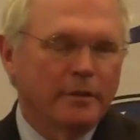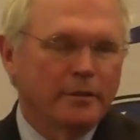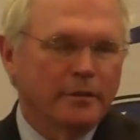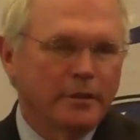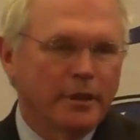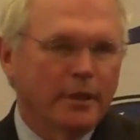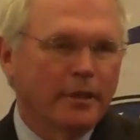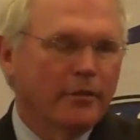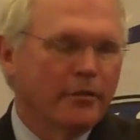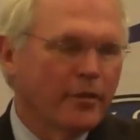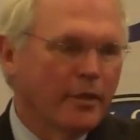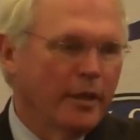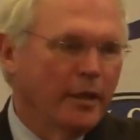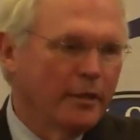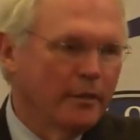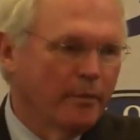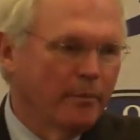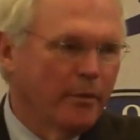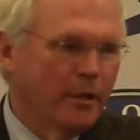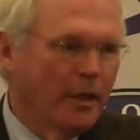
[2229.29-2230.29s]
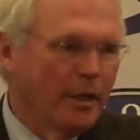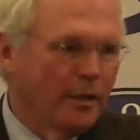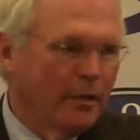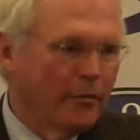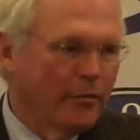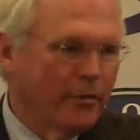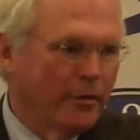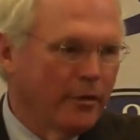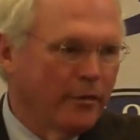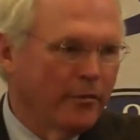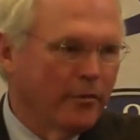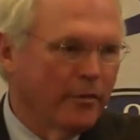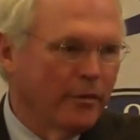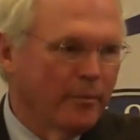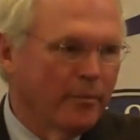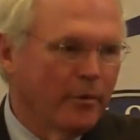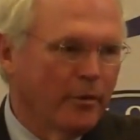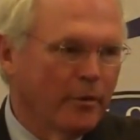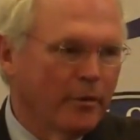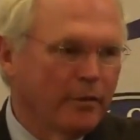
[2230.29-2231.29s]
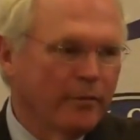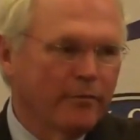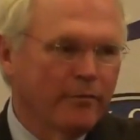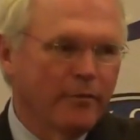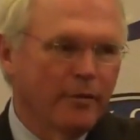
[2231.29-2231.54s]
genocidal policies on the part of